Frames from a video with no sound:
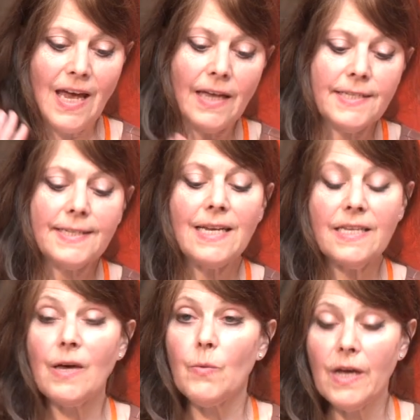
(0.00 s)

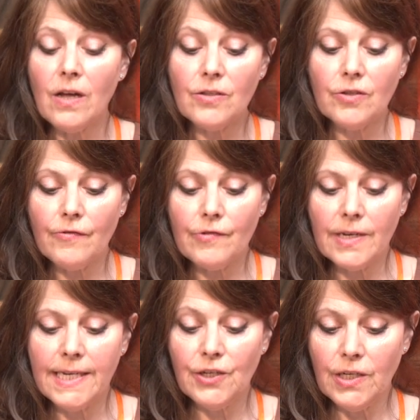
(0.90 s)
understanding that we aren't
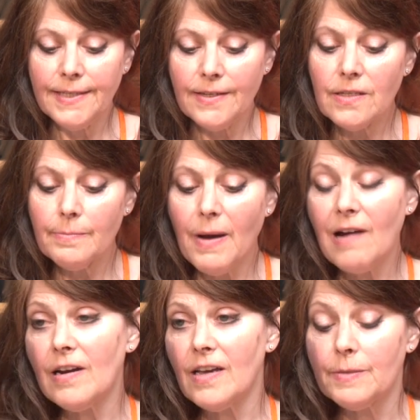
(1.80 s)
sovereign, it doesn't
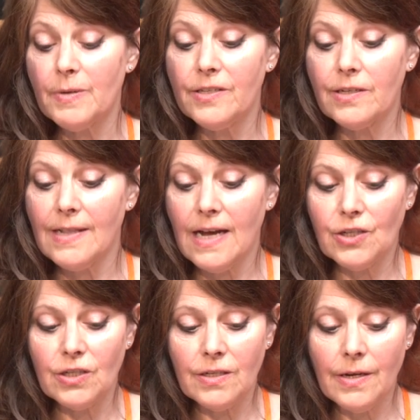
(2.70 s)
paralyze political
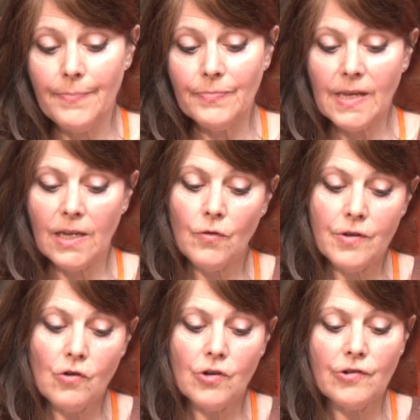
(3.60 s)
action. And on
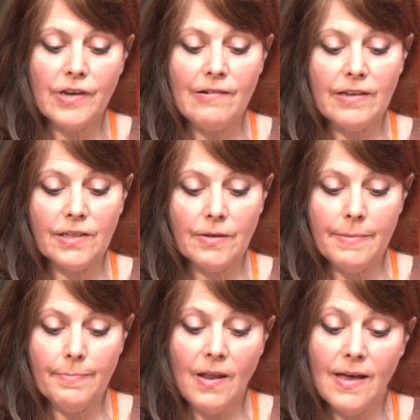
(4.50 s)
the contrary, Arendt
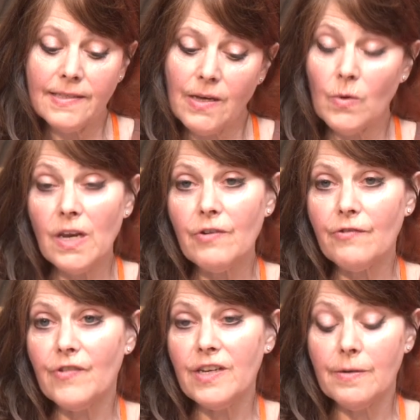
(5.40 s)
implies that whenever
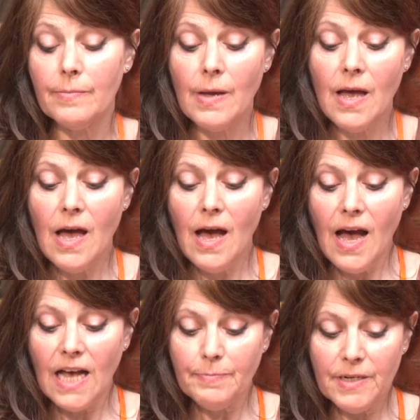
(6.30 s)
freedom
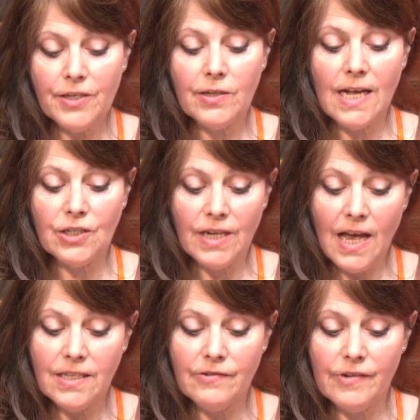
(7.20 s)
as political action
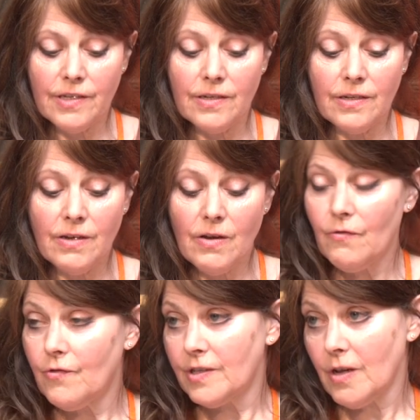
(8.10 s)
has arisen,
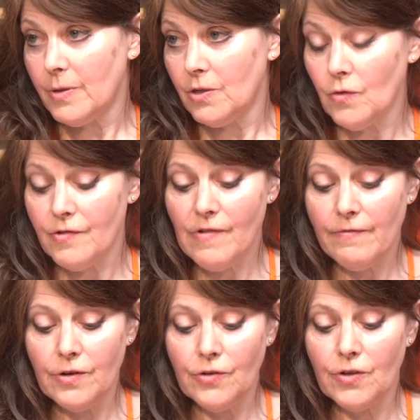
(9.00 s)
for example, in all the
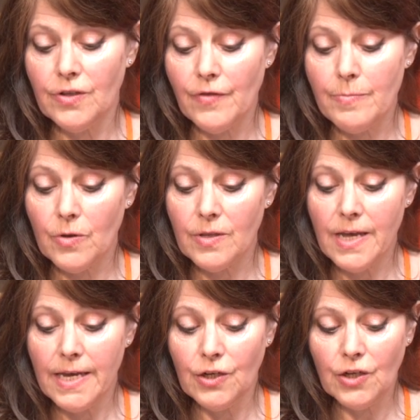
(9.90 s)
revolutions of the modern
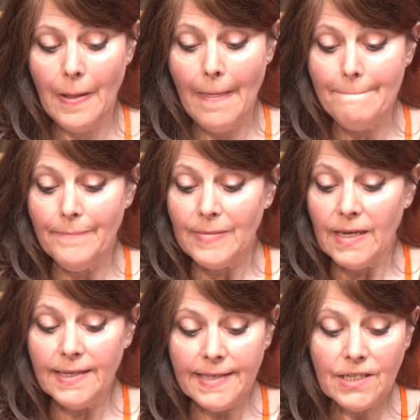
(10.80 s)
age,
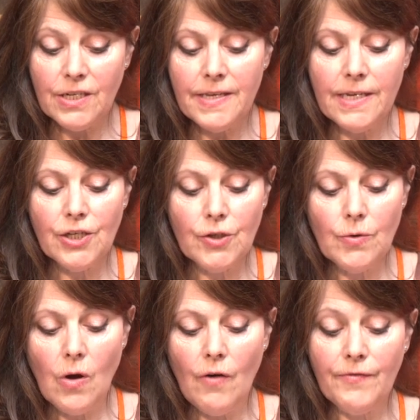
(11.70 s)
it's actually the
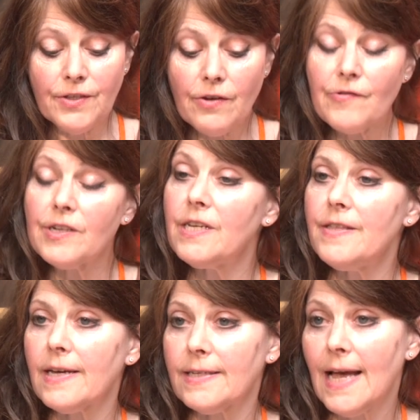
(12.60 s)
issue of sovereignty
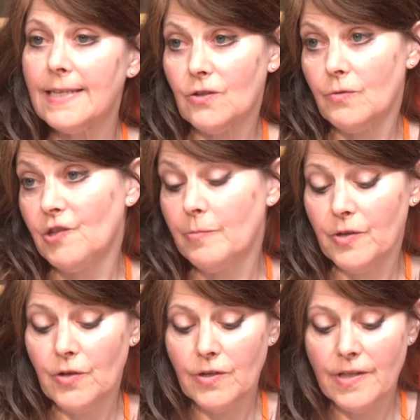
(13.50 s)
that has
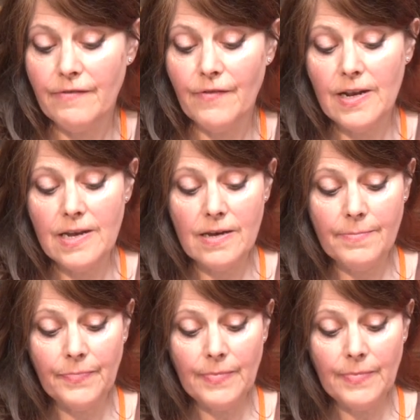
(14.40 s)
contributed to their failure.